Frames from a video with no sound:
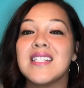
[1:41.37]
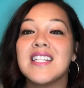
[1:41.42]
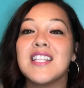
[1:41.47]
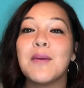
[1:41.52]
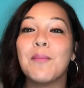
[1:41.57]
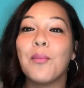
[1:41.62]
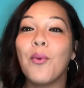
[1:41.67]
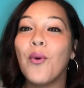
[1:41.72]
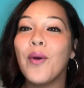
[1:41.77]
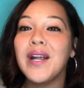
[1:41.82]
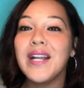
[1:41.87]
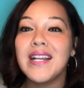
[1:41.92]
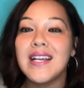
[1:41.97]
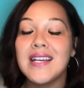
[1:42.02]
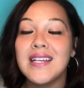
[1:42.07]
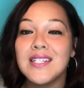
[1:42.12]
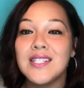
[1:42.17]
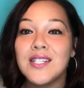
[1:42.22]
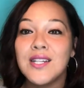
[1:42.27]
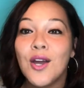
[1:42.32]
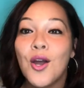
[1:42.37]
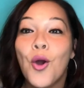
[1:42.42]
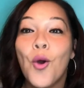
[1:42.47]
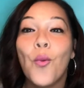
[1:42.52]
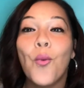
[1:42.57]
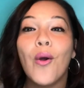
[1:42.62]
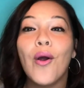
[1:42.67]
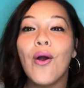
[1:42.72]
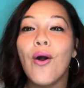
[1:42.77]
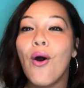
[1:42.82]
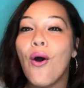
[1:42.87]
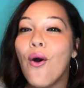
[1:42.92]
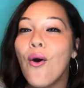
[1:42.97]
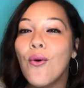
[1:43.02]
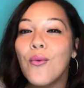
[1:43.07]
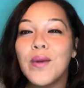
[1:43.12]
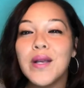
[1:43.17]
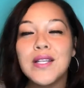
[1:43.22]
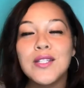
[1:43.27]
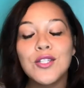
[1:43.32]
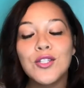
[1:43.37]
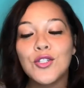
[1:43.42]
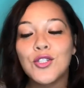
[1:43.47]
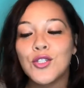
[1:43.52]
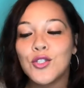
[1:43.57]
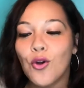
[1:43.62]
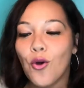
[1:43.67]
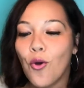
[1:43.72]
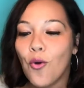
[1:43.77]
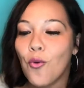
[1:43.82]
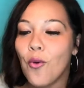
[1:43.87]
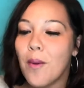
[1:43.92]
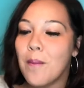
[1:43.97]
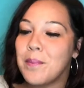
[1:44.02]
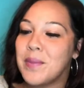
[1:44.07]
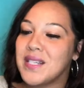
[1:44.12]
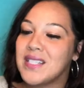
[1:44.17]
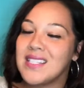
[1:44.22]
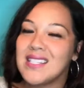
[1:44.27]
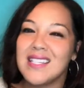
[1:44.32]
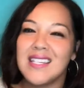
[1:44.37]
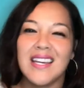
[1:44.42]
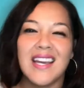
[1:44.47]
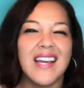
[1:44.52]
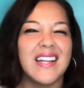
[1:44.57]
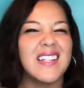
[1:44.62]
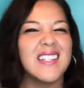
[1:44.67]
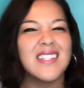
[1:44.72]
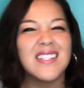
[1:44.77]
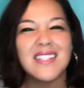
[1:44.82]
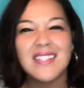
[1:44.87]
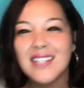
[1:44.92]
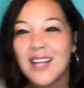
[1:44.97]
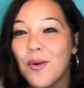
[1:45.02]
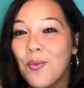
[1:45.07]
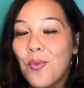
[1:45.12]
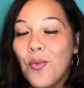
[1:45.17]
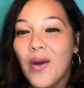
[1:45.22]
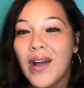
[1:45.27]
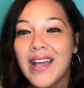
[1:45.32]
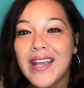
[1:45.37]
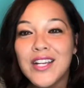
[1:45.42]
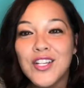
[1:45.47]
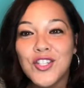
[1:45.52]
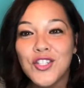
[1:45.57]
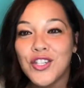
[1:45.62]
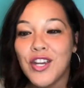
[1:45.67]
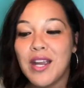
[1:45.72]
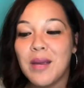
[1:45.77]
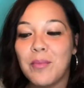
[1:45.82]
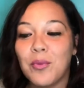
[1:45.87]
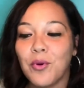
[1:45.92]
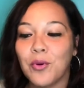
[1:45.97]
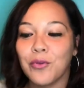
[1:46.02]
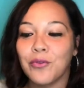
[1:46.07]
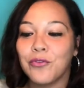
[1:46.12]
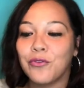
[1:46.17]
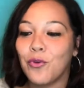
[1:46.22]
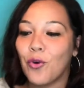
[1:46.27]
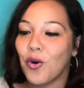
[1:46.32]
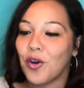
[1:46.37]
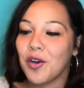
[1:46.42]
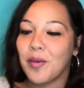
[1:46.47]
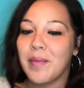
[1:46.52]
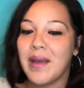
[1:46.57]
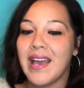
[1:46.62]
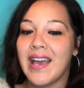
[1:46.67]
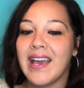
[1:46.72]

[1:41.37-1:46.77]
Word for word: And the point is, we're always so busy in some way, shape, or form.